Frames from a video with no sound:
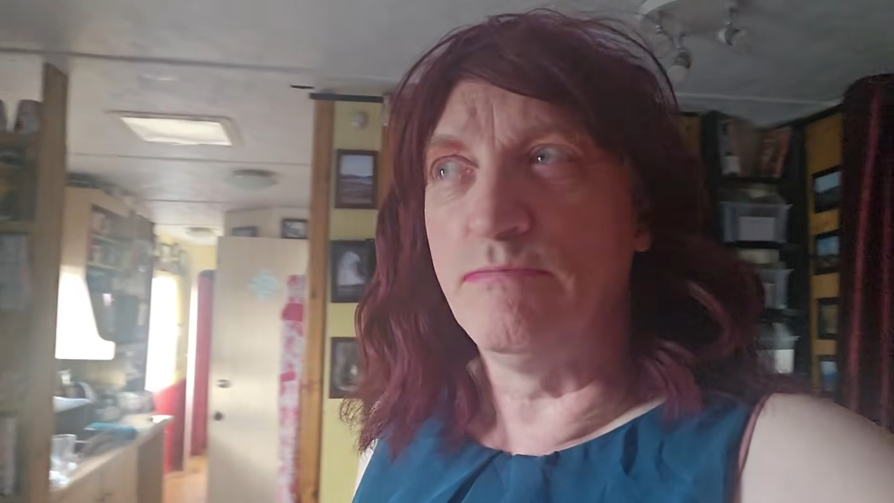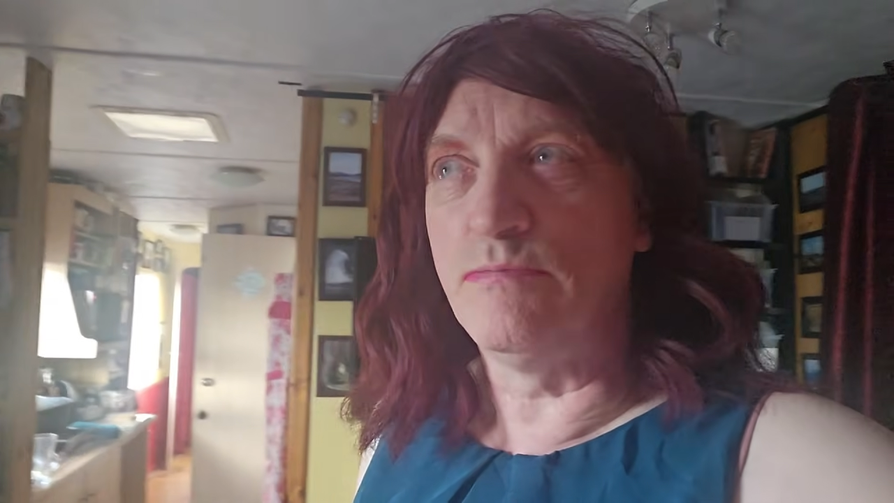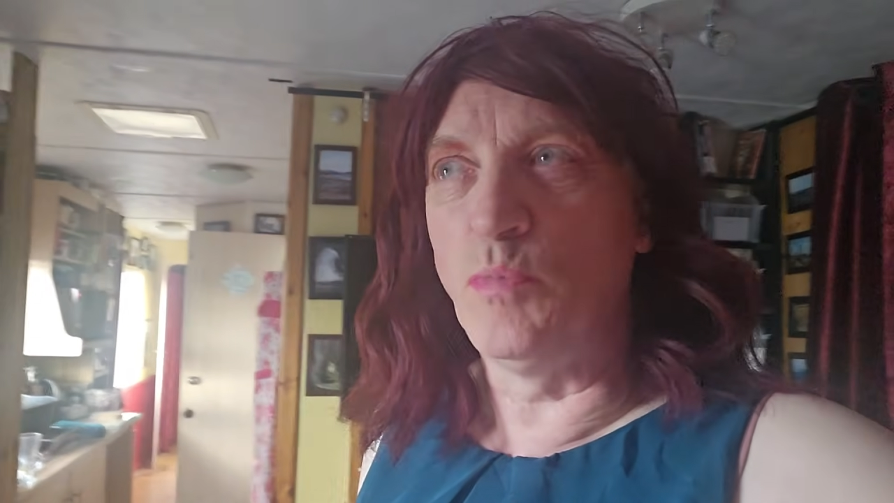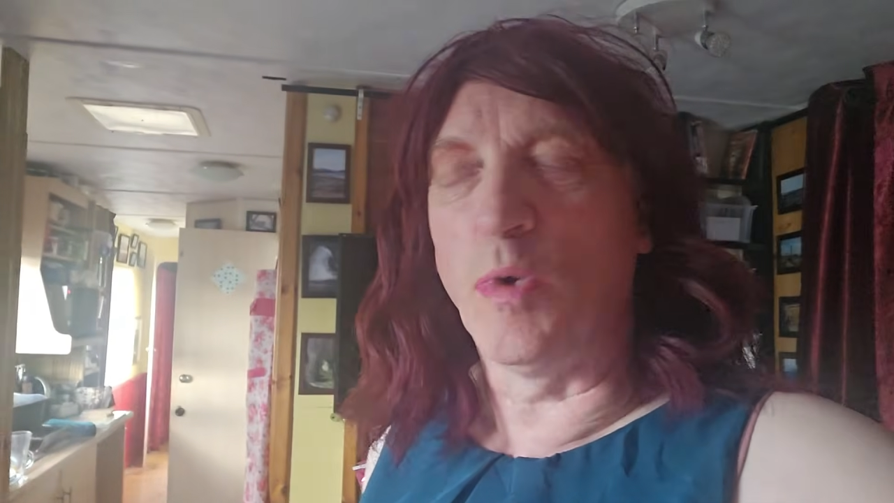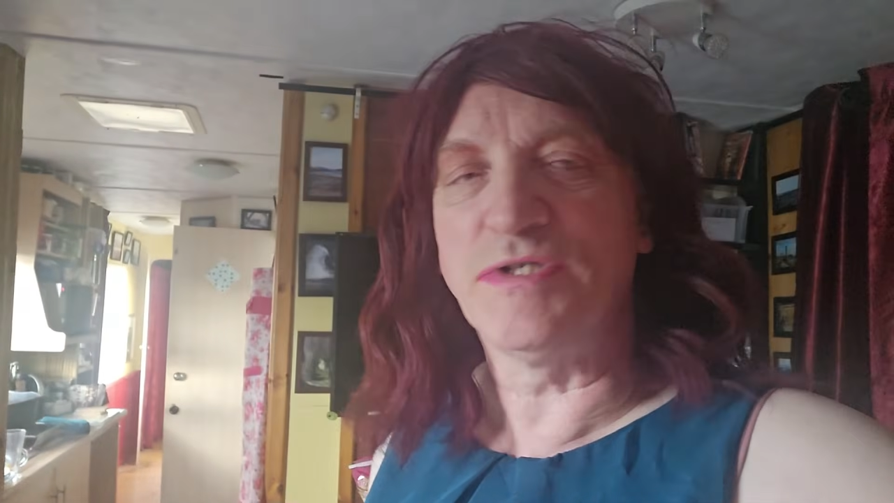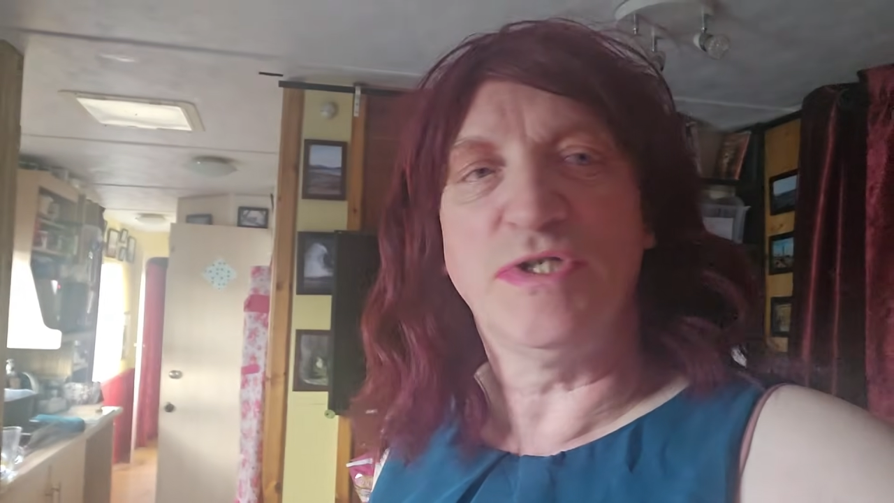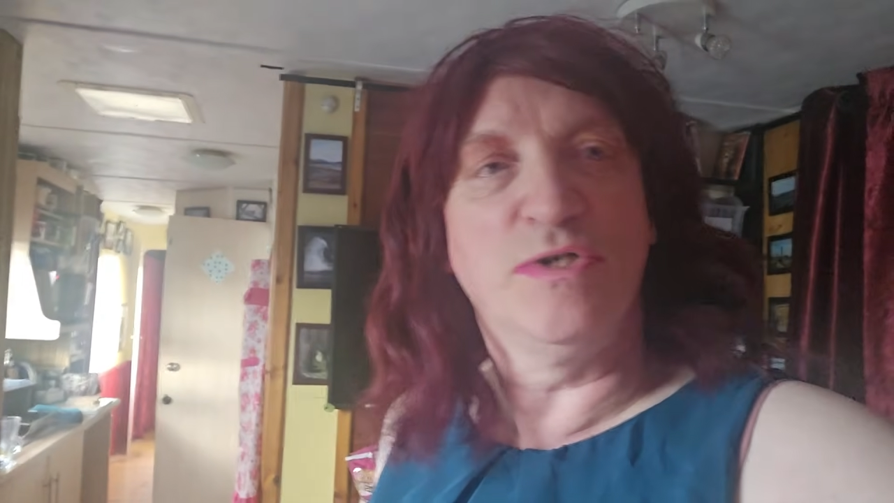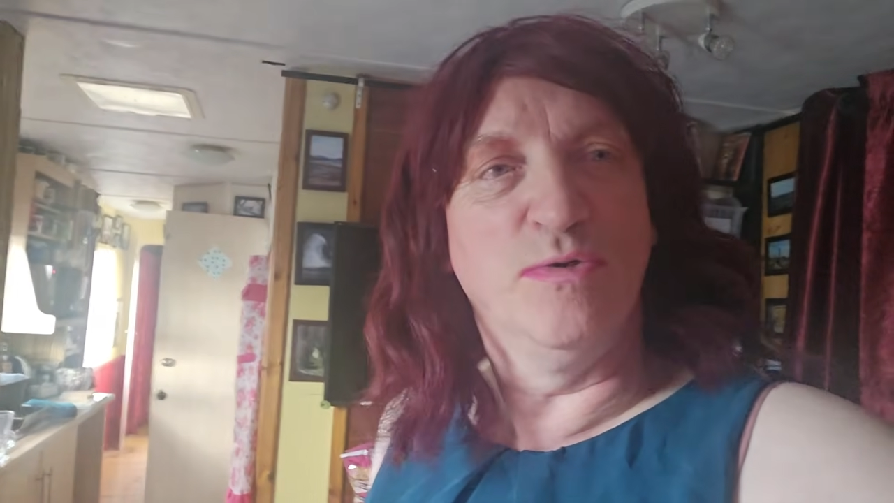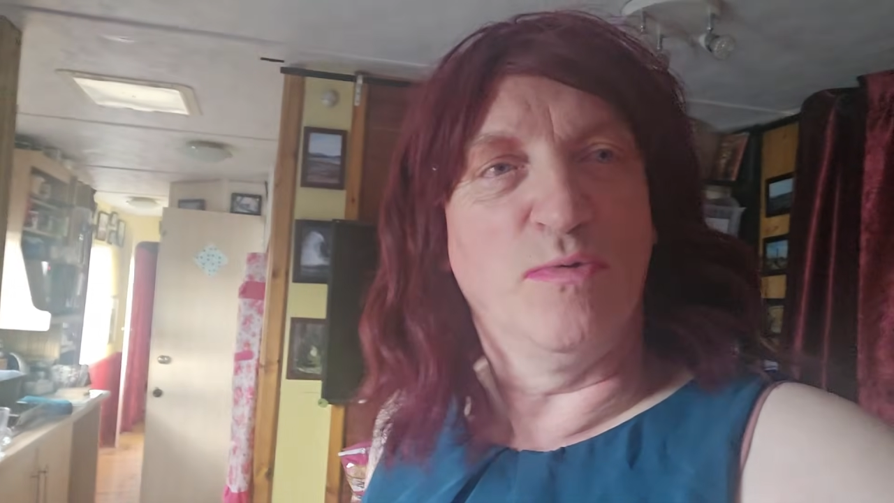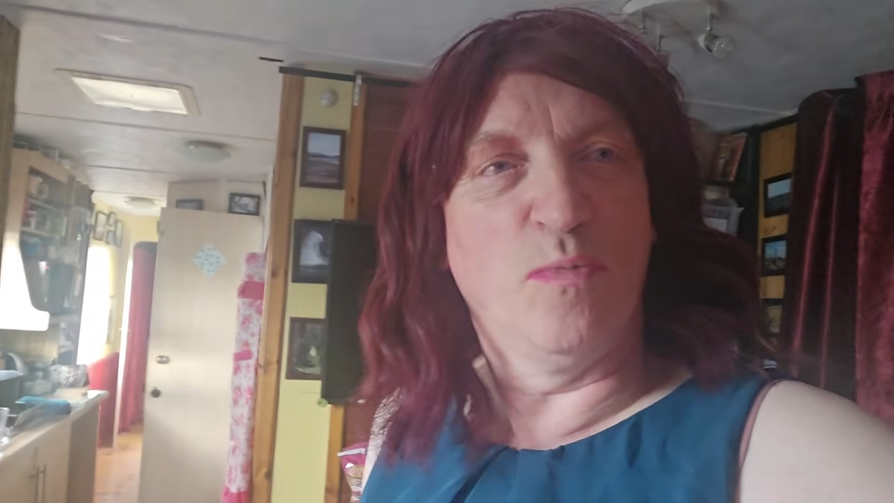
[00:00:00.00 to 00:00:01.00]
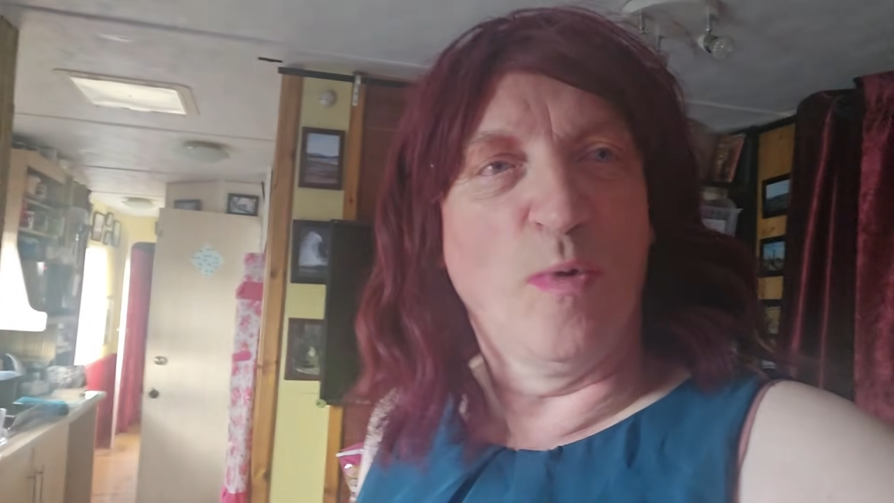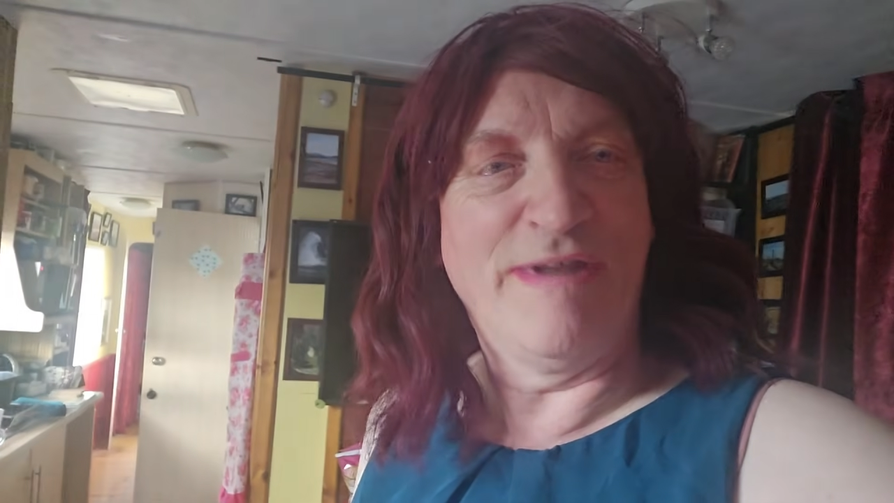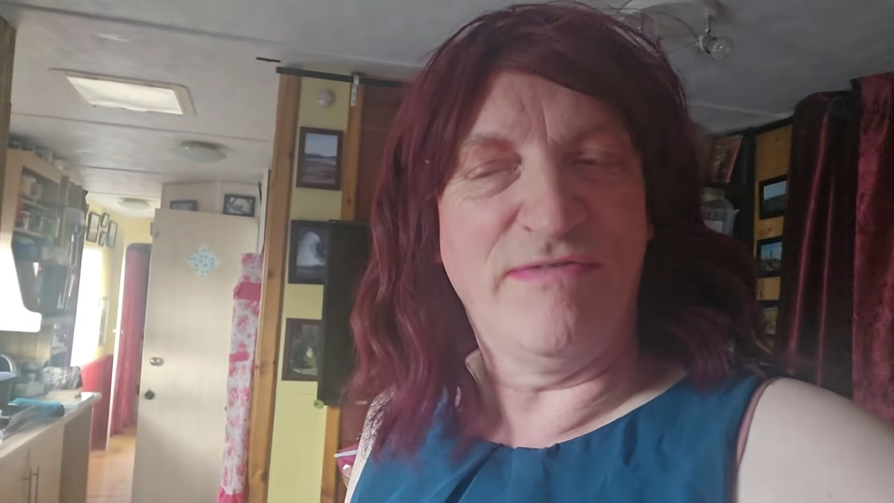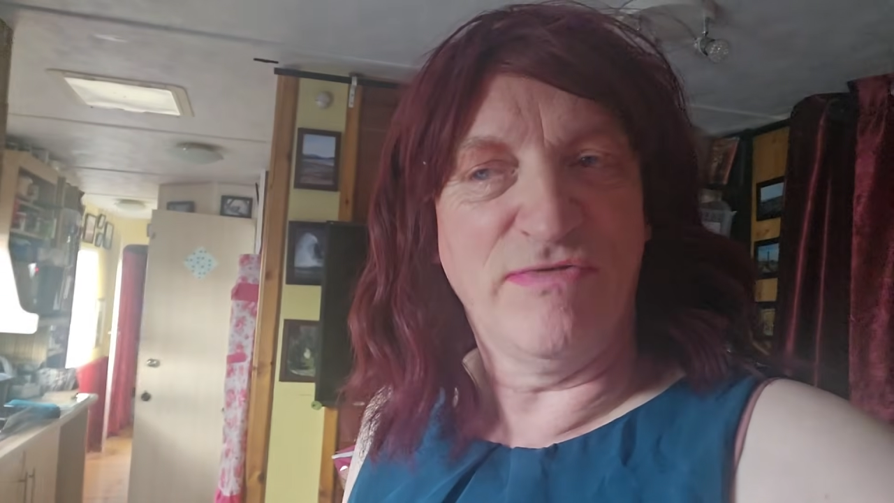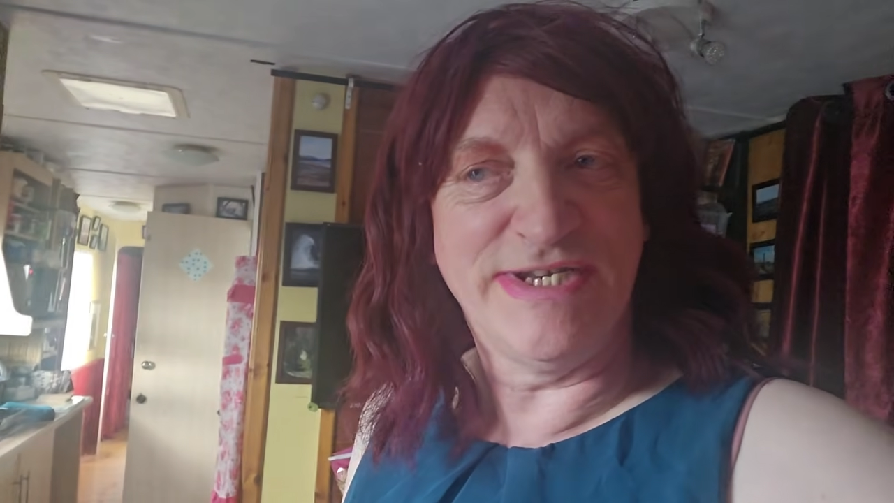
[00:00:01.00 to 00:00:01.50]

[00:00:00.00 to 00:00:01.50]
want to cook whatever